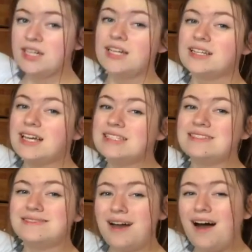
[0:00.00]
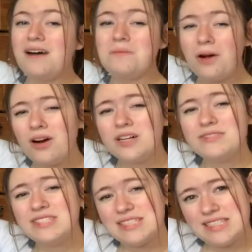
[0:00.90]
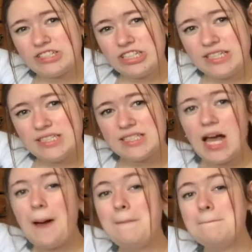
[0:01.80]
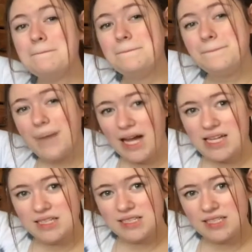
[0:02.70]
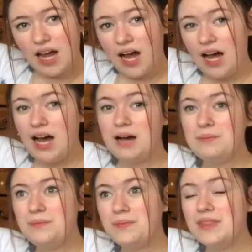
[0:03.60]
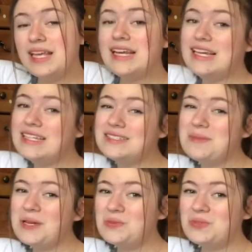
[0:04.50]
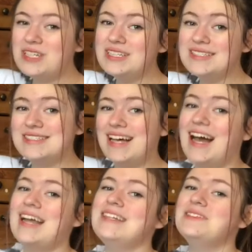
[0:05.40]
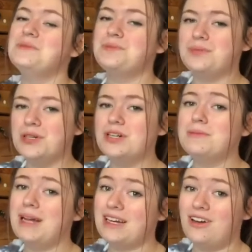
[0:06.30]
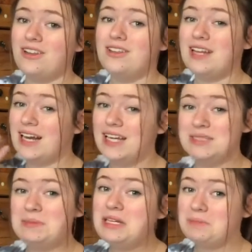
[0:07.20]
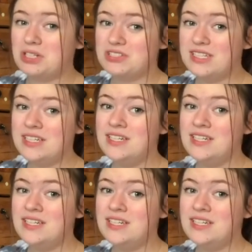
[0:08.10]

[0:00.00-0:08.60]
That is not part of a series, but it is my only signed book by an author that I got to meet in person